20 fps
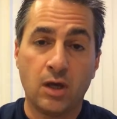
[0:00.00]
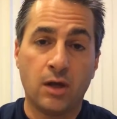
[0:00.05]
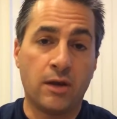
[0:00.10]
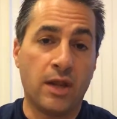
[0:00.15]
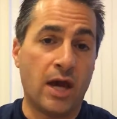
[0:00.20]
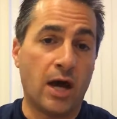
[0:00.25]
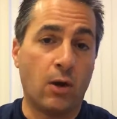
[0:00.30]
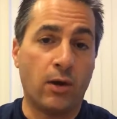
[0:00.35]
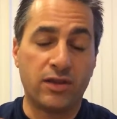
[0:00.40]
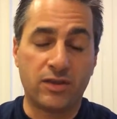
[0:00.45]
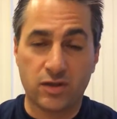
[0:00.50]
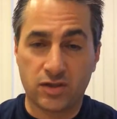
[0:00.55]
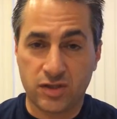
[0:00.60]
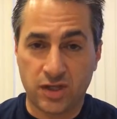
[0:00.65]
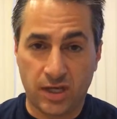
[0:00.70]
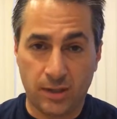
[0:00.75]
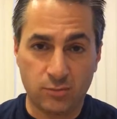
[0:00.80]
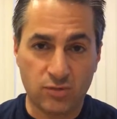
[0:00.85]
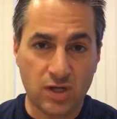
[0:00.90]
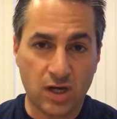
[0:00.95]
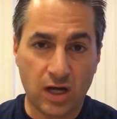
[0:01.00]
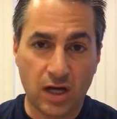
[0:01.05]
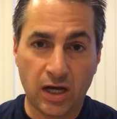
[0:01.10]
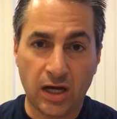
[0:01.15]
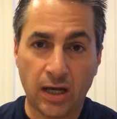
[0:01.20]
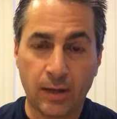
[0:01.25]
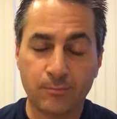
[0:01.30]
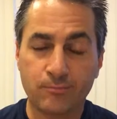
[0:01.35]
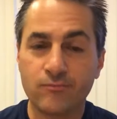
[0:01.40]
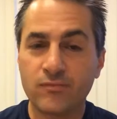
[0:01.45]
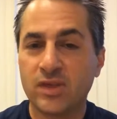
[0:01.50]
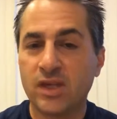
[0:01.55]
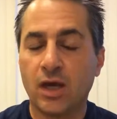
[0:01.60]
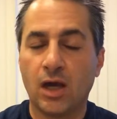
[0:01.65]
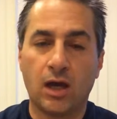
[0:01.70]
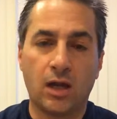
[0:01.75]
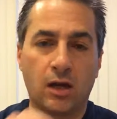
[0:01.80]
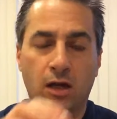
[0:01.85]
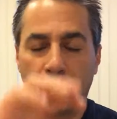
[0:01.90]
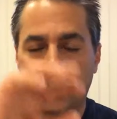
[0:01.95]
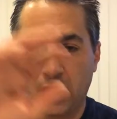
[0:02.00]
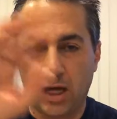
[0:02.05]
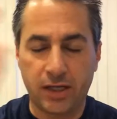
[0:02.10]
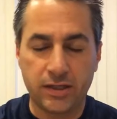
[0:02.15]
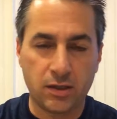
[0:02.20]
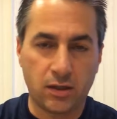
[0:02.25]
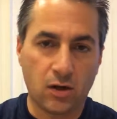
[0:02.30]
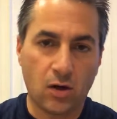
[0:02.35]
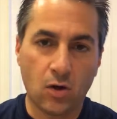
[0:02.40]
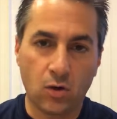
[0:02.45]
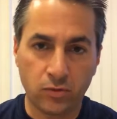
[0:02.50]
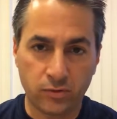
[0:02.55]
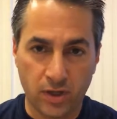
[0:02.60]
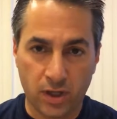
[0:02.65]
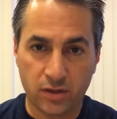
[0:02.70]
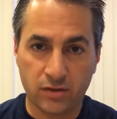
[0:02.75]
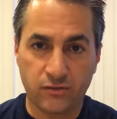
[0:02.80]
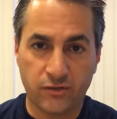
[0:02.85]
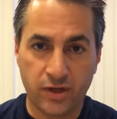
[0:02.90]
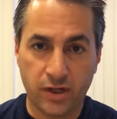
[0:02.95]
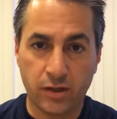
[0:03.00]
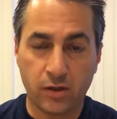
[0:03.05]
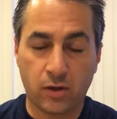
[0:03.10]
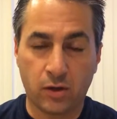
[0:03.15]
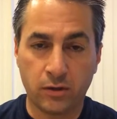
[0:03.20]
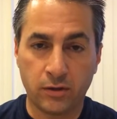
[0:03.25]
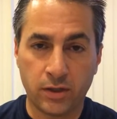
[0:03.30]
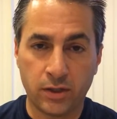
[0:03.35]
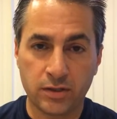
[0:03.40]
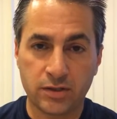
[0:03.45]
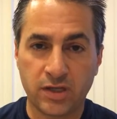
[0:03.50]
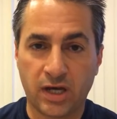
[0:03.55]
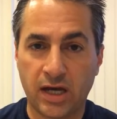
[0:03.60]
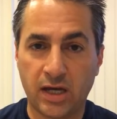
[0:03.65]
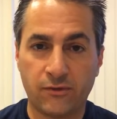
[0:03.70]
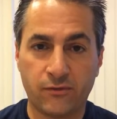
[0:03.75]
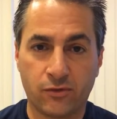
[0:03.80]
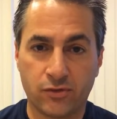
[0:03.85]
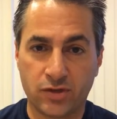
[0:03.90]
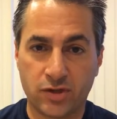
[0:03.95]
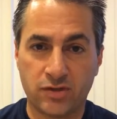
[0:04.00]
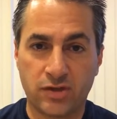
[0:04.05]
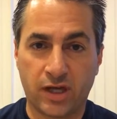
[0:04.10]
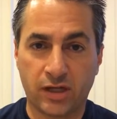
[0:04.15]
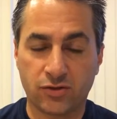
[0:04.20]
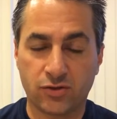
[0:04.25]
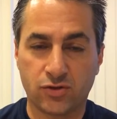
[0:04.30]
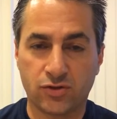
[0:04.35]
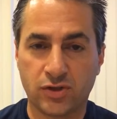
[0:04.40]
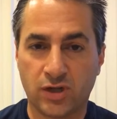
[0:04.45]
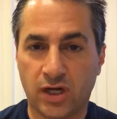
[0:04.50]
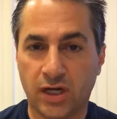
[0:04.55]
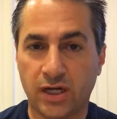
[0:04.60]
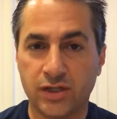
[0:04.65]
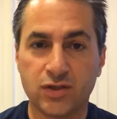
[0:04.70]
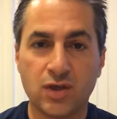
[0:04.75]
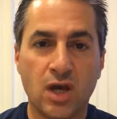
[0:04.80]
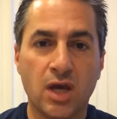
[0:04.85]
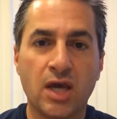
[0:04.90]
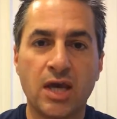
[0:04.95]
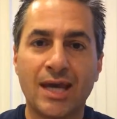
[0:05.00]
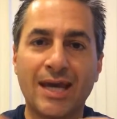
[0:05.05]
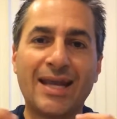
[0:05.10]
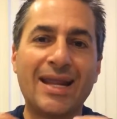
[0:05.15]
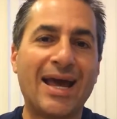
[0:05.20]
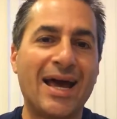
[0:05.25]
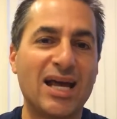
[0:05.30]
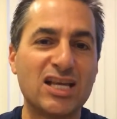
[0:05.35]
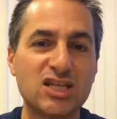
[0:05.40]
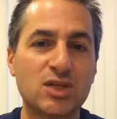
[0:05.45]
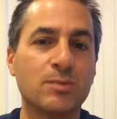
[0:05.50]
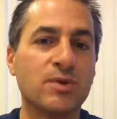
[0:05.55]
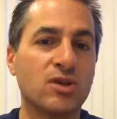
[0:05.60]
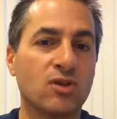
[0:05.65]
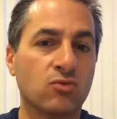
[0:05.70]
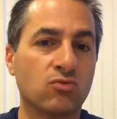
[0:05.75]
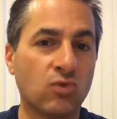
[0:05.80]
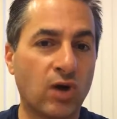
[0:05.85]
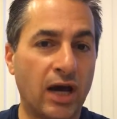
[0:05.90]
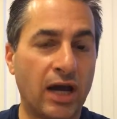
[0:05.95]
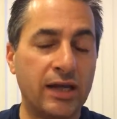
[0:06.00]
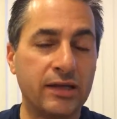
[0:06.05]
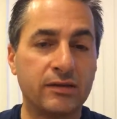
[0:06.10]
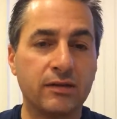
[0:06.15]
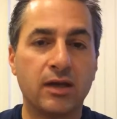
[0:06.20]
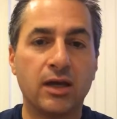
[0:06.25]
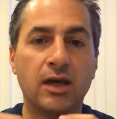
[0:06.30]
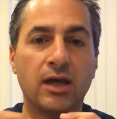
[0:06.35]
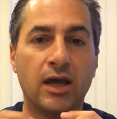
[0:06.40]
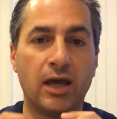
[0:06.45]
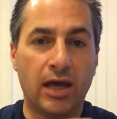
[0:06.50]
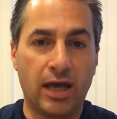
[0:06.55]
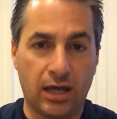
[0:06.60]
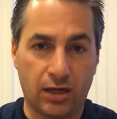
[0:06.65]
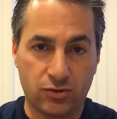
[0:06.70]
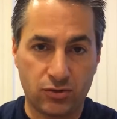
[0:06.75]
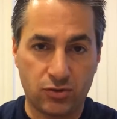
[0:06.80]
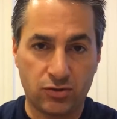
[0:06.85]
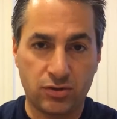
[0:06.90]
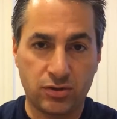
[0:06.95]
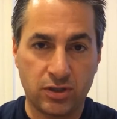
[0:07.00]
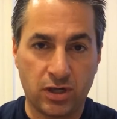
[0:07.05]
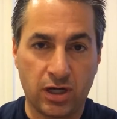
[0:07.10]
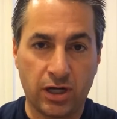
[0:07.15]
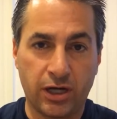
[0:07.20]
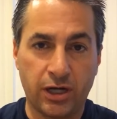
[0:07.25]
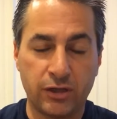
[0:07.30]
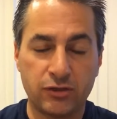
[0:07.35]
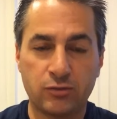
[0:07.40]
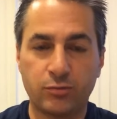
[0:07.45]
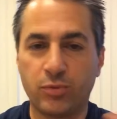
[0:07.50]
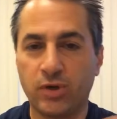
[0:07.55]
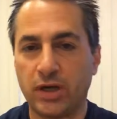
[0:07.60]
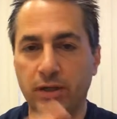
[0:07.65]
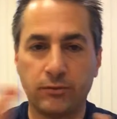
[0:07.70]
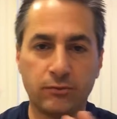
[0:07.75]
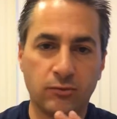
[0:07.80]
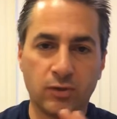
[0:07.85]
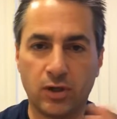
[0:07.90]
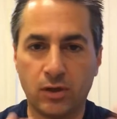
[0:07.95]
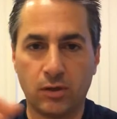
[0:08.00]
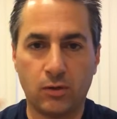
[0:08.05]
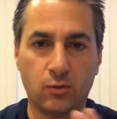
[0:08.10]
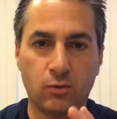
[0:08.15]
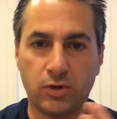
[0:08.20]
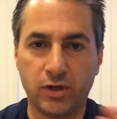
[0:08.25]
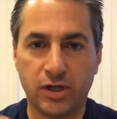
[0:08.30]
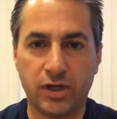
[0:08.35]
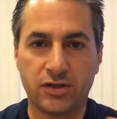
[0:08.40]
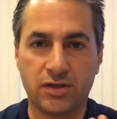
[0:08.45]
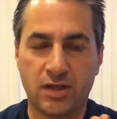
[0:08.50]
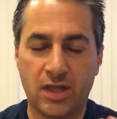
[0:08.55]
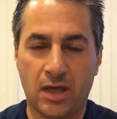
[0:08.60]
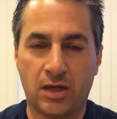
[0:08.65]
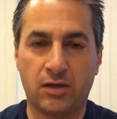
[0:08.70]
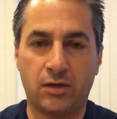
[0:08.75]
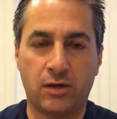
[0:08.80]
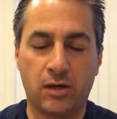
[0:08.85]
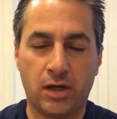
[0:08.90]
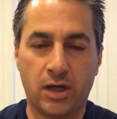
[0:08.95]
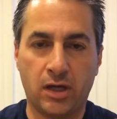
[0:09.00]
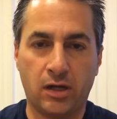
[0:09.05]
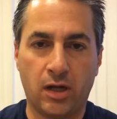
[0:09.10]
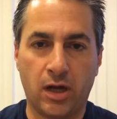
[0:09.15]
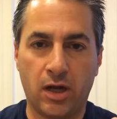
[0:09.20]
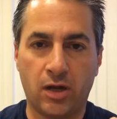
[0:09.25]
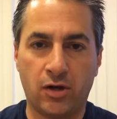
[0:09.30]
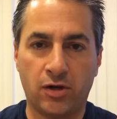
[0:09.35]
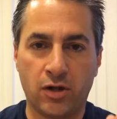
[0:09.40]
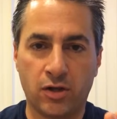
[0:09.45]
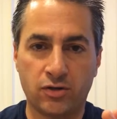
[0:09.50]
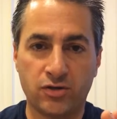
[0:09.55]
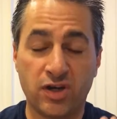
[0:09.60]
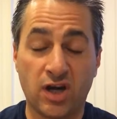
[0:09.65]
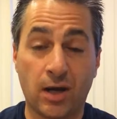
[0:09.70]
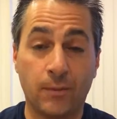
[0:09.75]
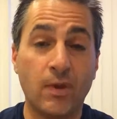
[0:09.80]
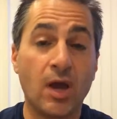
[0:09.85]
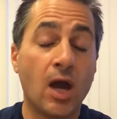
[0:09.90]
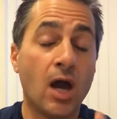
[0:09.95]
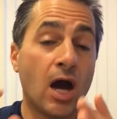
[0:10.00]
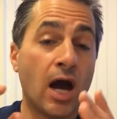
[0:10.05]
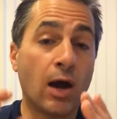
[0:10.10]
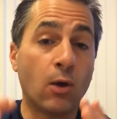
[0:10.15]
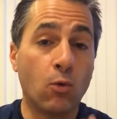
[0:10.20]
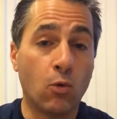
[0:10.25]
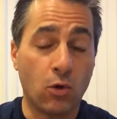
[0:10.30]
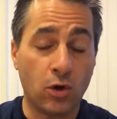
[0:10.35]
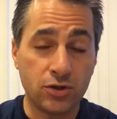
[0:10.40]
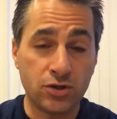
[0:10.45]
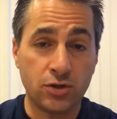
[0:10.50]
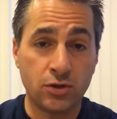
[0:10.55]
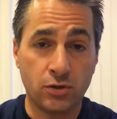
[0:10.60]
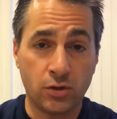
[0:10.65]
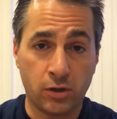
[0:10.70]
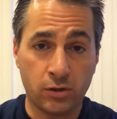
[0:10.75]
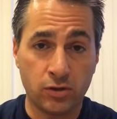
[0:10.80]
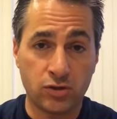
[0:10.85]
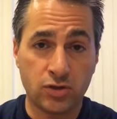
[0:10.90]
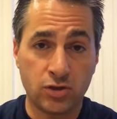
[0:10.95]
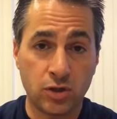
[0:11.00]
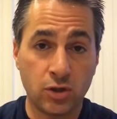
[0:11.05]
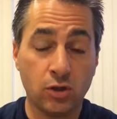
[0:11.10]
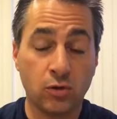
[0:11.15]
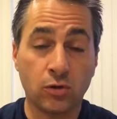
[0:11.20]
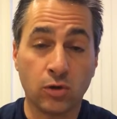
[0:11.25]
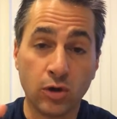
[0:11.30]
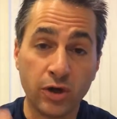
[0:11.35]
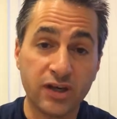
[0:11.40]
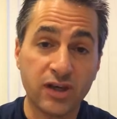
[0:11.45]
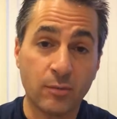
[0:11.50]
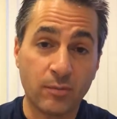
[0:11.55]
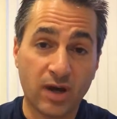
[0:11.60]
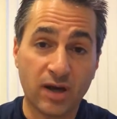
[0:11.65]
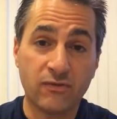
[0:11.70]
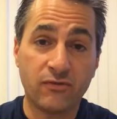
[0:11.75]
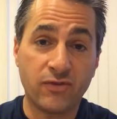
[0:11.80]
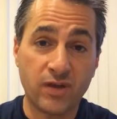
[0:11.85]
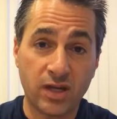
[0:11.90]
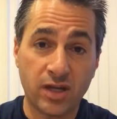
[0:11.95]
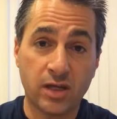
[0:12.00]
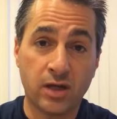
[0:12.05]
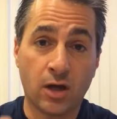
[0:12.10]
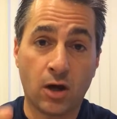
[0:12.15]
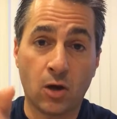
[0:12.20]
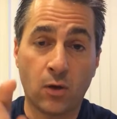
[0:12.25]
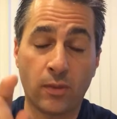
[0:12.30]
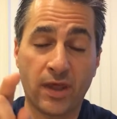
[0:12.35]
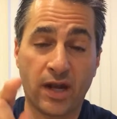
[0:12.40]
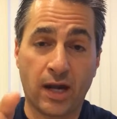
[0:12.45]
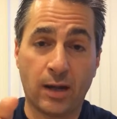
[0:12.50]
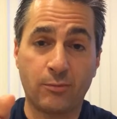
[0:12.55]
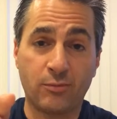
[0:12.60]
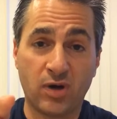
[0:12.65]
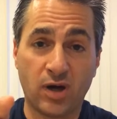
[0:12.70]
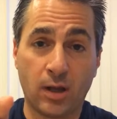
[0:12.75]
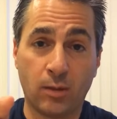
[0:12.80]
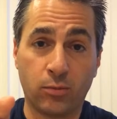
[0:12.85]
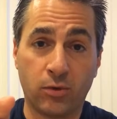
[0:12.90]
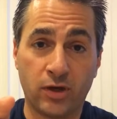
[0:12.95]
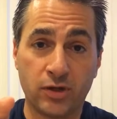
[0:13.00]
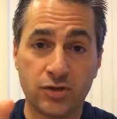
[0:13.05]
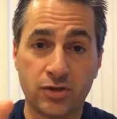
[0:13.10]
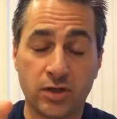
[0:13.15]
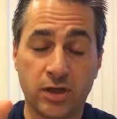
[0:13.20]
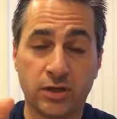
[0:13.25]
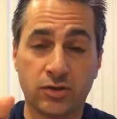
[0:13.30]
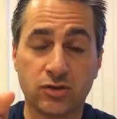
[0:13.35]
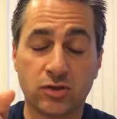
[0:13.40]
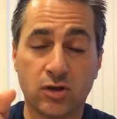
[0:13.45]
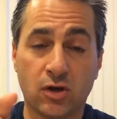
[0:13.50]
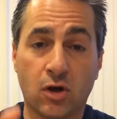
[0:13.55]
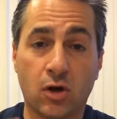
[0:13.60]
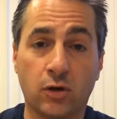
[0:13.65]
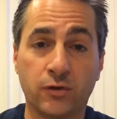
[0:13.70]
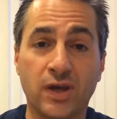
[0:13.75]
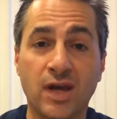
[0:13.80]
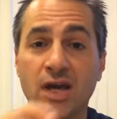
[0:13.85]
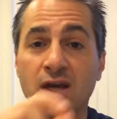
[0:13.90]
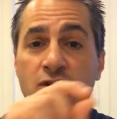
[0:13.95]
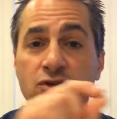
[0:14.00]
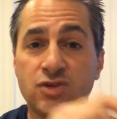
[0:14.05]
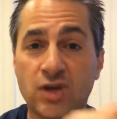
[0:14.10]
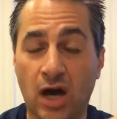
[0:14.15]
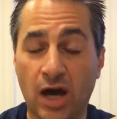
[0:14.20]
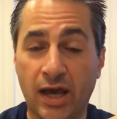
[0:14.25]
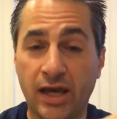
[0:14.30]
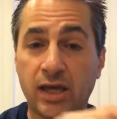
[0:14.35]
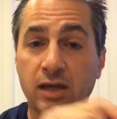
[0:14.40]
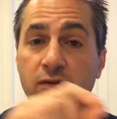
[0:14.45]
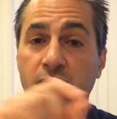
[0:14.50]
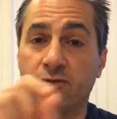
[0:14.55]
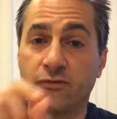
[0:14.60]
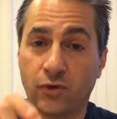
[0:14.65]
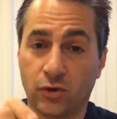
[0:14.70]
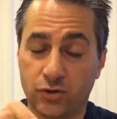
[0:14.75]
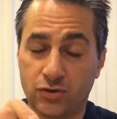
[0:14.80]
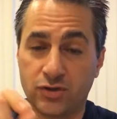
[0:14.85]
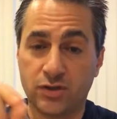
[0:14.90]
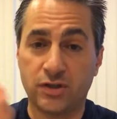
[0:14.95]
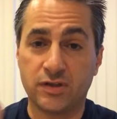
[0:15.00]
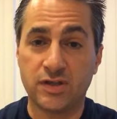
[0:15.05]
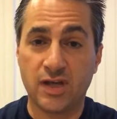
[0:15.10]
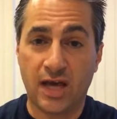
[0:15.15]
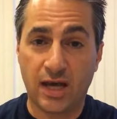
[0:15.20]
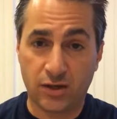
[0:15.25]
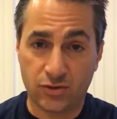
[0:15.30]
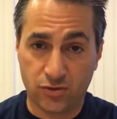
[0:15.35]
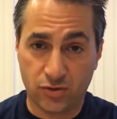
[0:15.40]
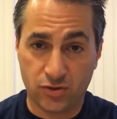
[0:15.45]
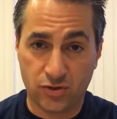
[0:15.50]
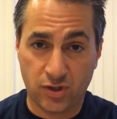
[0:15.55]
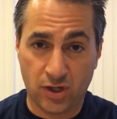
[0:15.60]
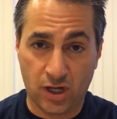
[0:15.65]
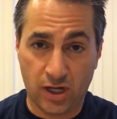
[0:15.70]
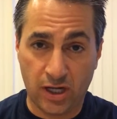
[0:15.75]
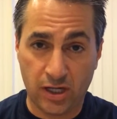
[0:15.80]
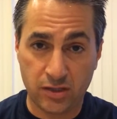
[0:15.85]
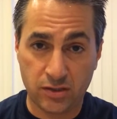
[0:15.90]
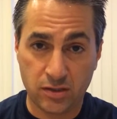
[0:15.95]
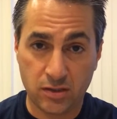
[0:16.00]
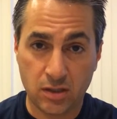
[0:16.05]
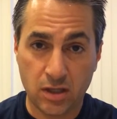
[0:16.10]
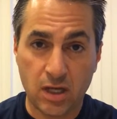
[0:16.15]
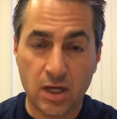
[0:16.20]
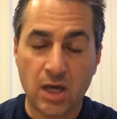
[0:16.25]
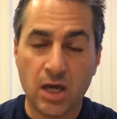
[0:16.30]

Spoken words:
Now, at the same time, and I did a whole nother video on this, diet versus exercise, it has to be the right exercise, but we'll get to that at another time. I want you to know this too. Look at my video that I published. It's called Diet versus Exercise.